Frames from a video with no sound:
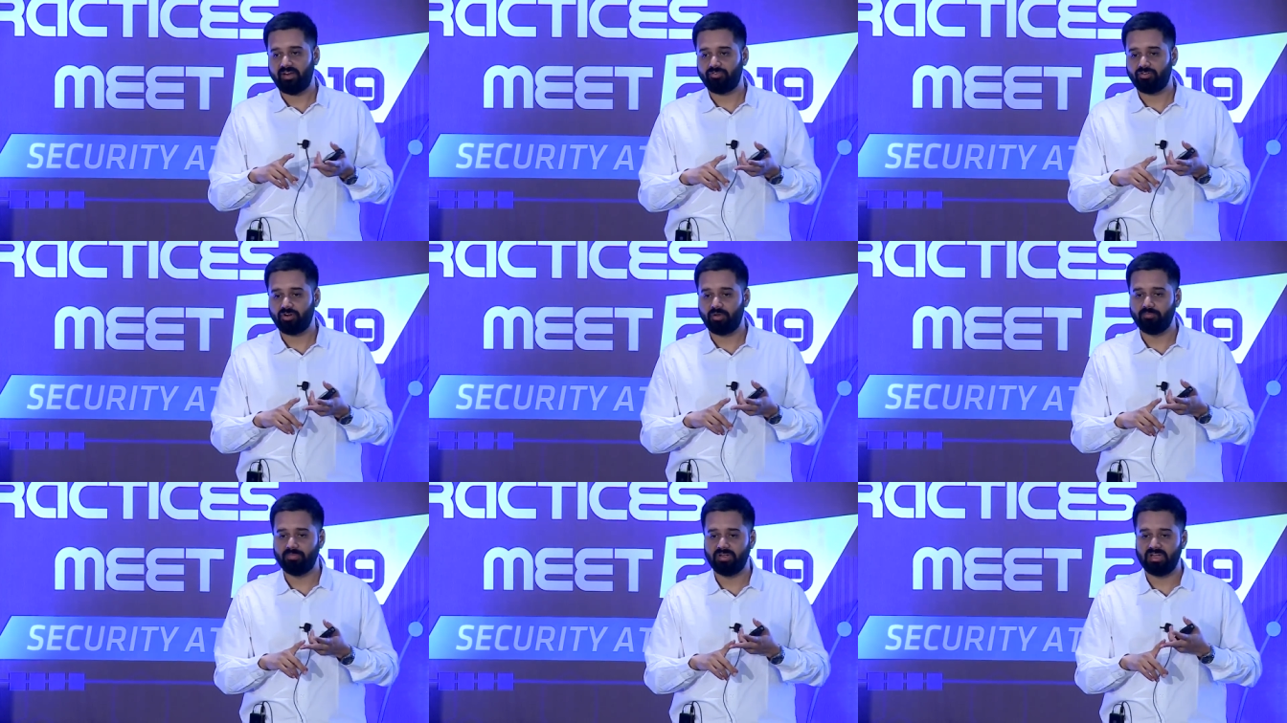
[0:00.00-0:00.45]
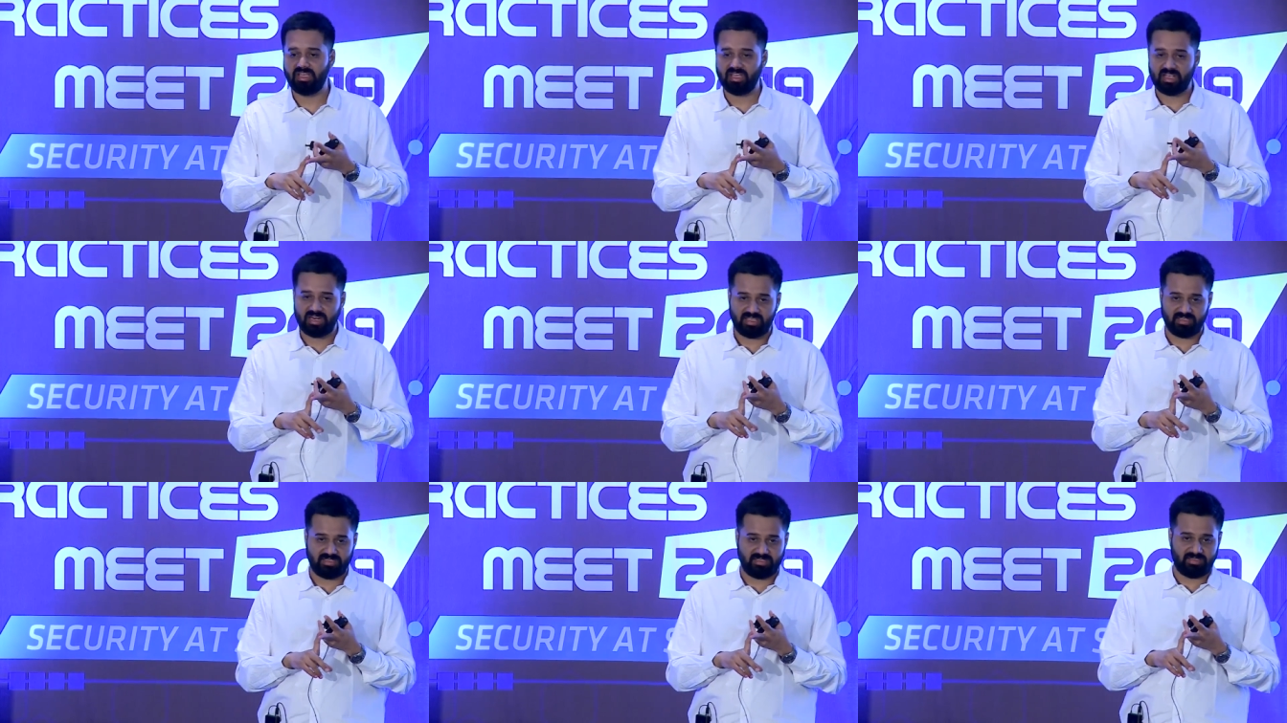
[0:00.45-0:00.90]
from
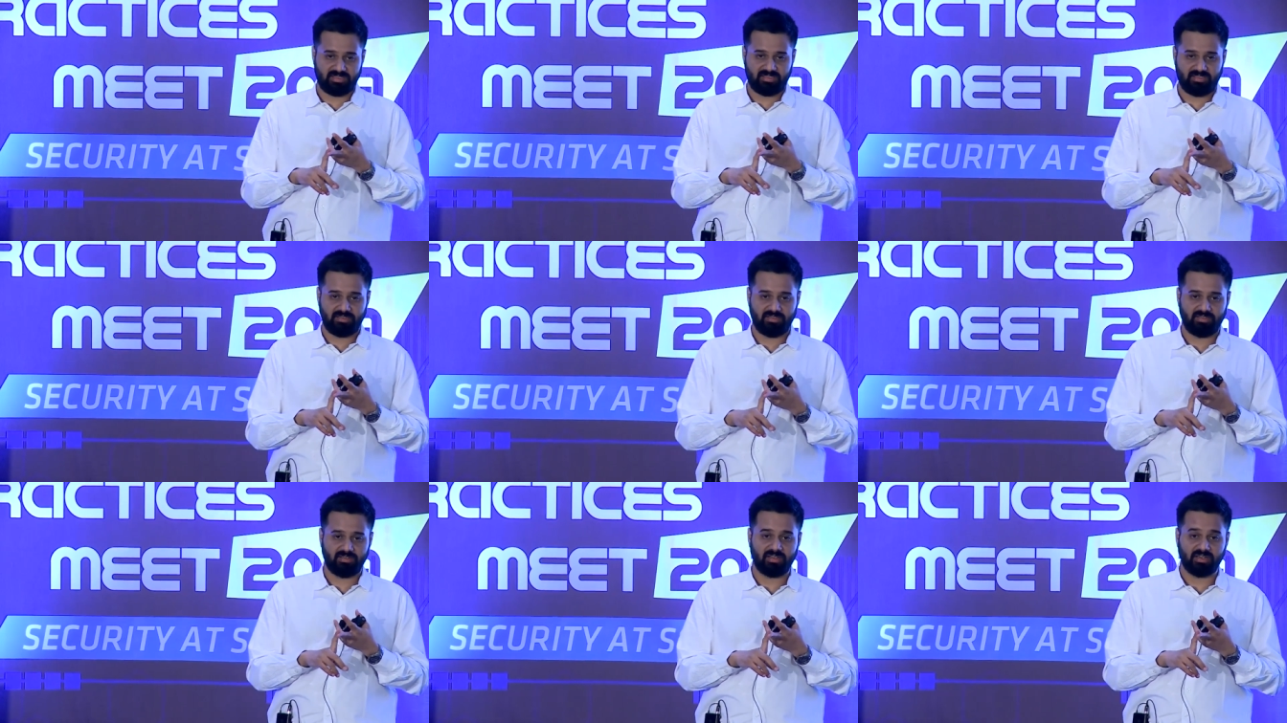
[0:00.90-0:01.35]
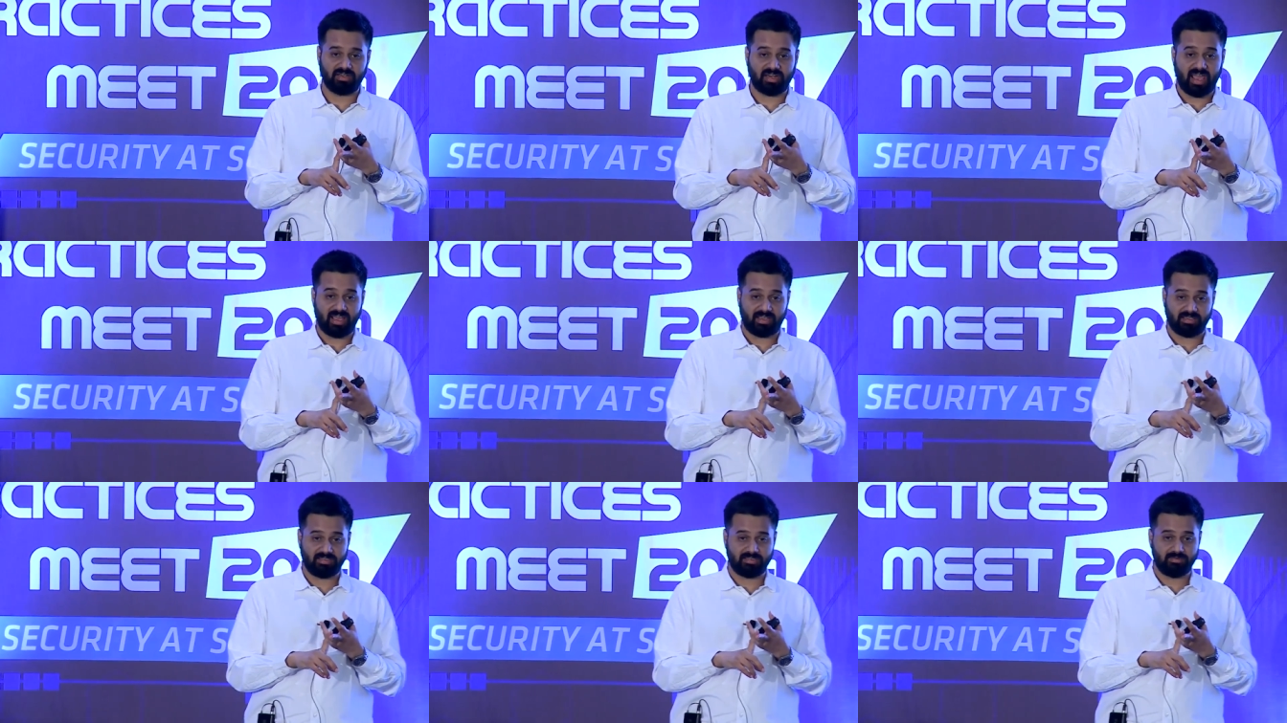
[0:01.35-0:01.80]
DNS
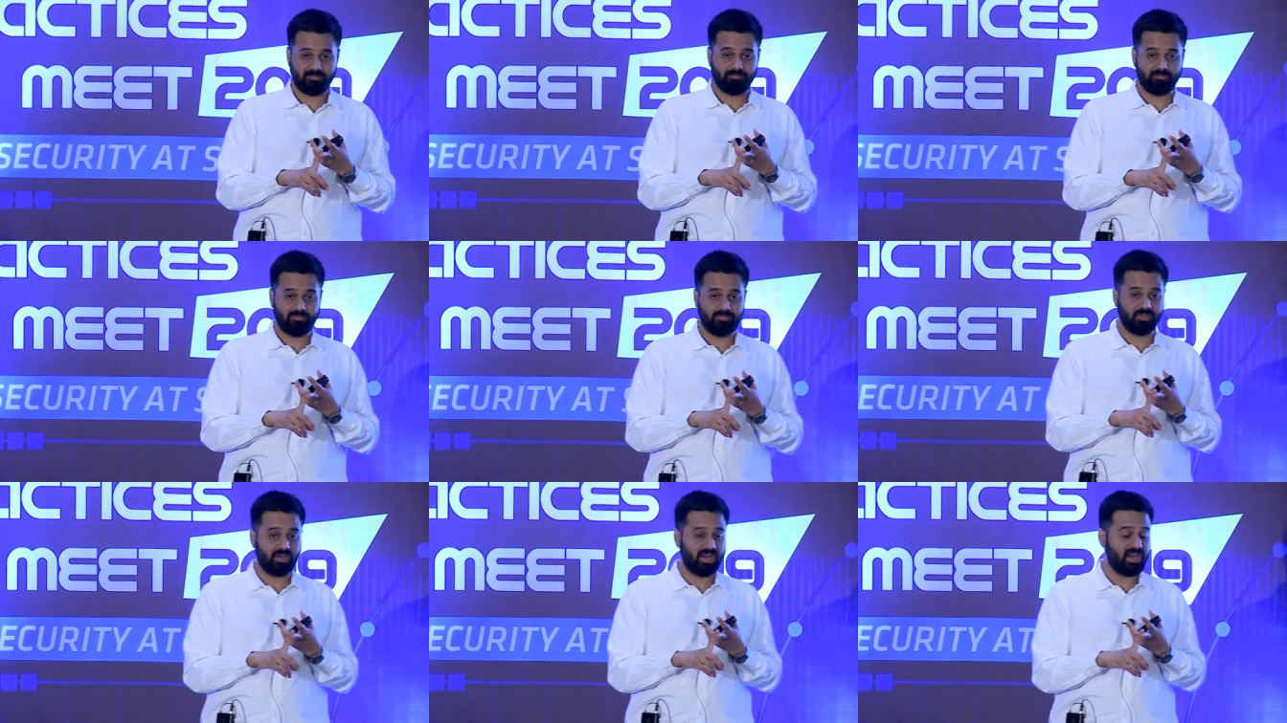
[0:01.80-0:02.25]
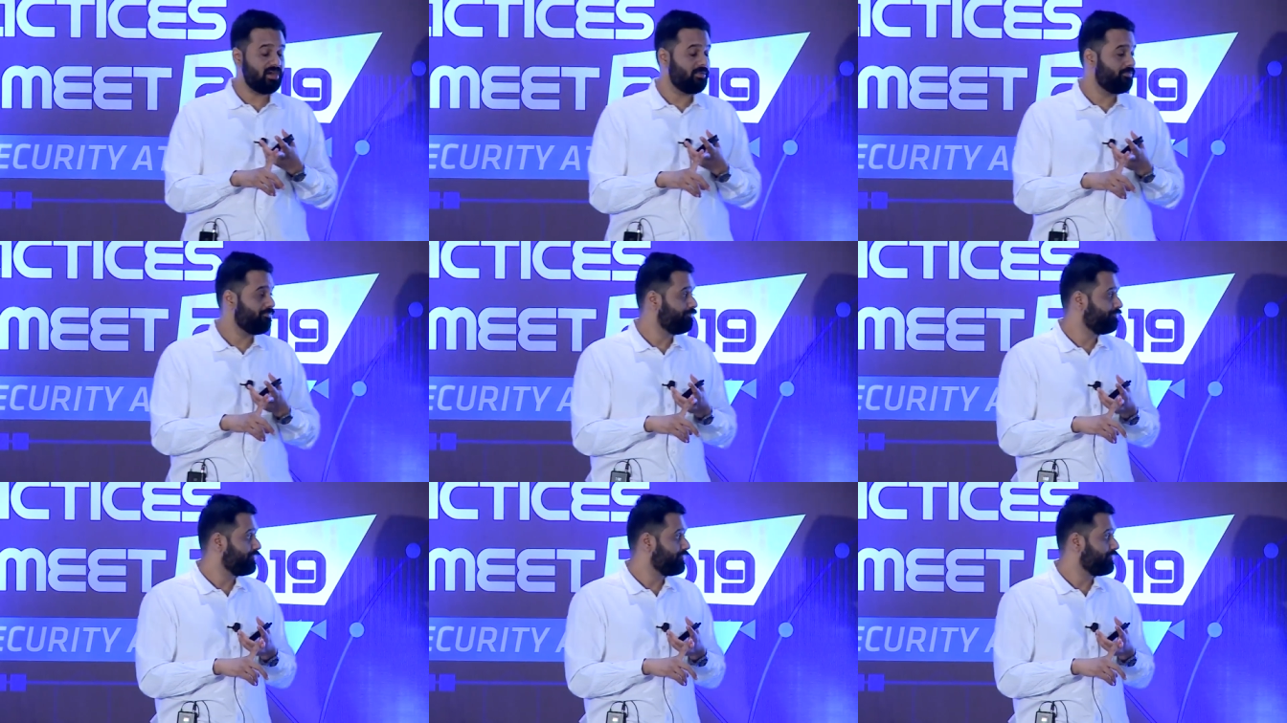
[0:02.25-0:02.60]
attacks, right?